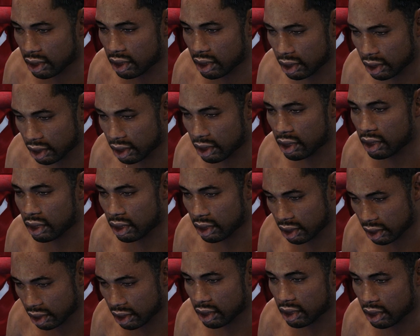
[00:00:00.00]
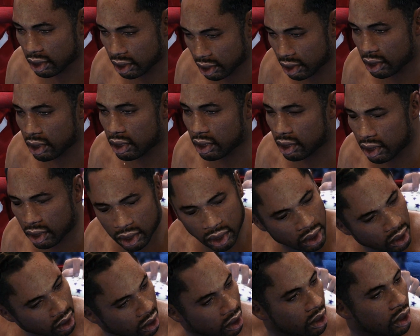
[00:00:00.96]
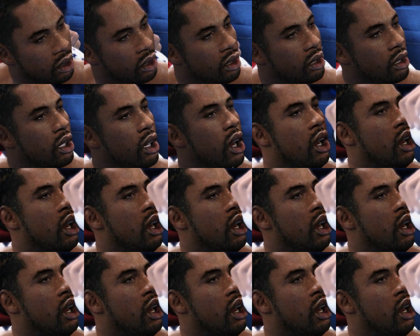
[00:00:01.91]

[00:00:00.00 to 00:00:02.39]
Keep your range. Jab, jab, right,